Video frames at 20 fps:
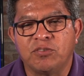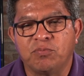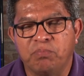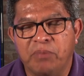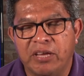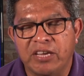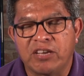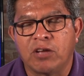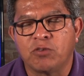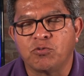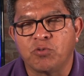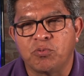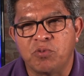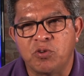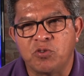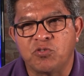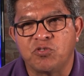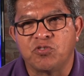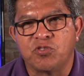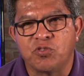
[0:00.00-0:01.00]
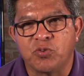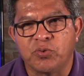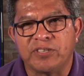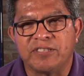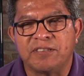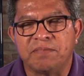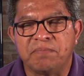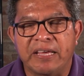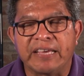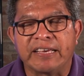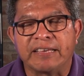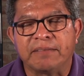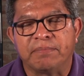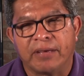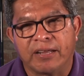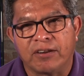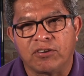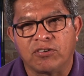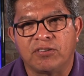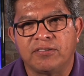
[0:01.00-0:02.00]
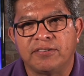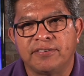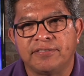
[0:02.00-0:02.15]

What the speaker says: make contributions to it to make it better.